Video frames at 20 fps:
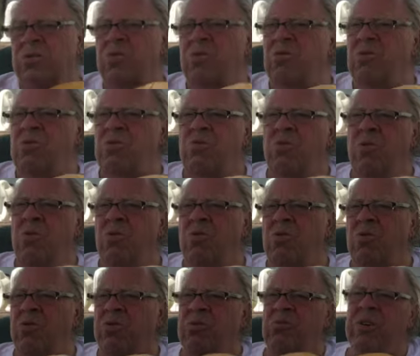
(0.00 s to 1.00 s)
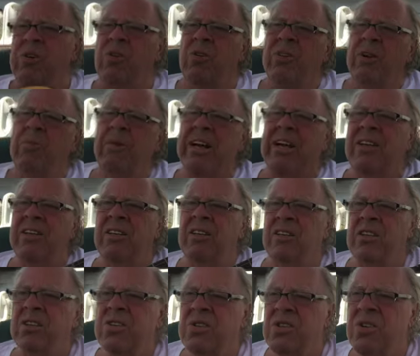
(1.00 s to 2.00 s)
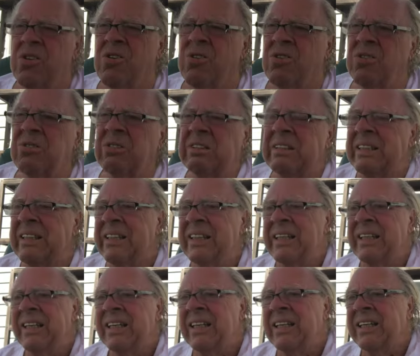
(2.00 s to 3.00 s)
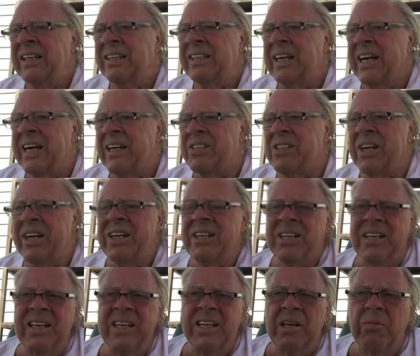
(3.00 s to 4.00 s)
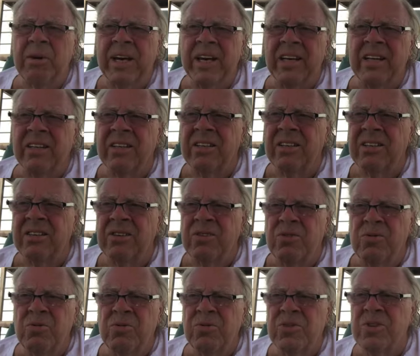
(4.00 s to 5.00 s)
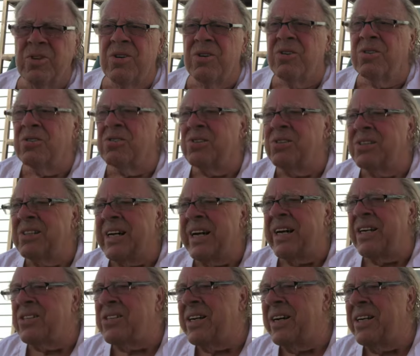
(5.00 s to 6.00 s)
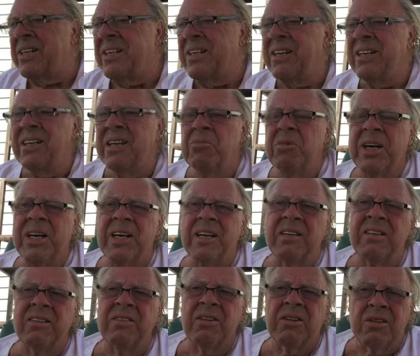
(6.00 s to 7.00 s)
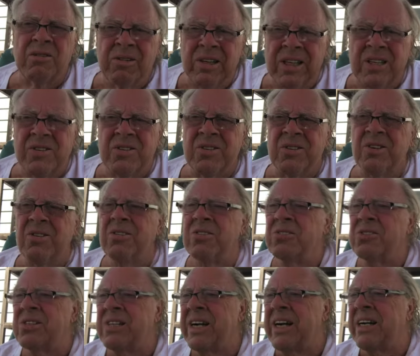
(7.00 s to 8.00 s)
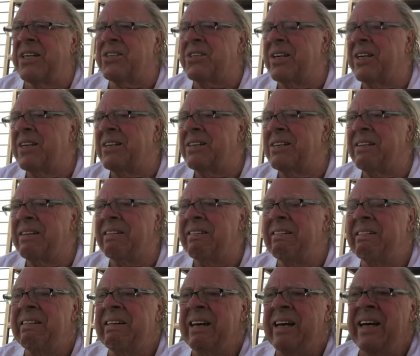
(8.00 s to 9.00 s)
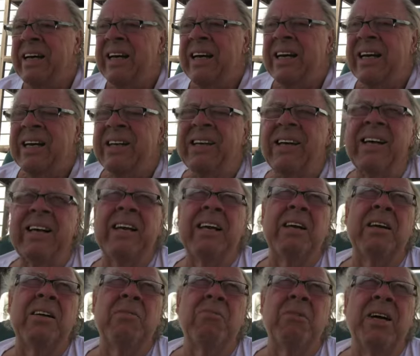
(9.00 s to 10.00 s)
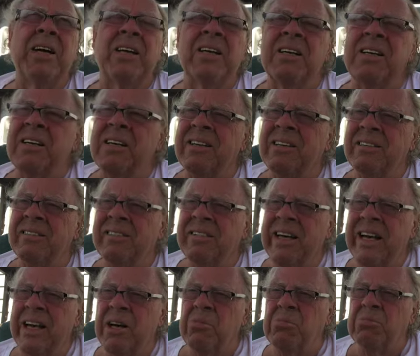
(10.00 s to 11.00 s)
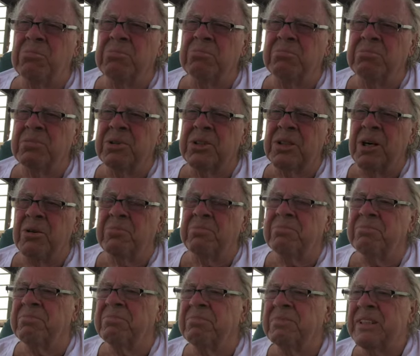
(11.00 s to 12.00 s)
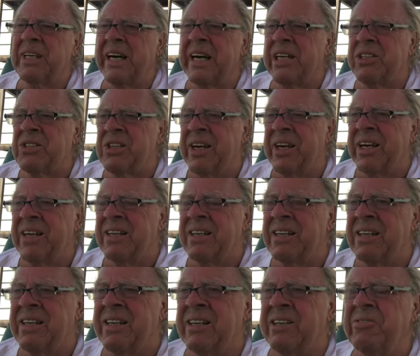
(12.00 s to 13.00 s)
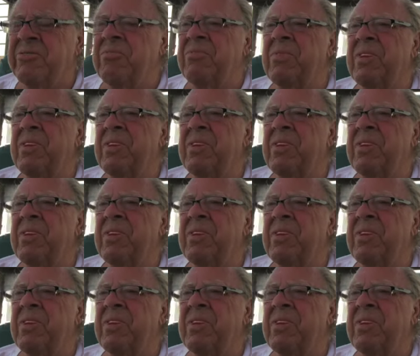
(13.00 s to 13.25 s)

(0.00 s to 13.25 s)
No 2O, no 3O. They make it in 0-18. They make it in 2 zeros-18. They make it in 3 zeros-18. And then they make it in M-something-18.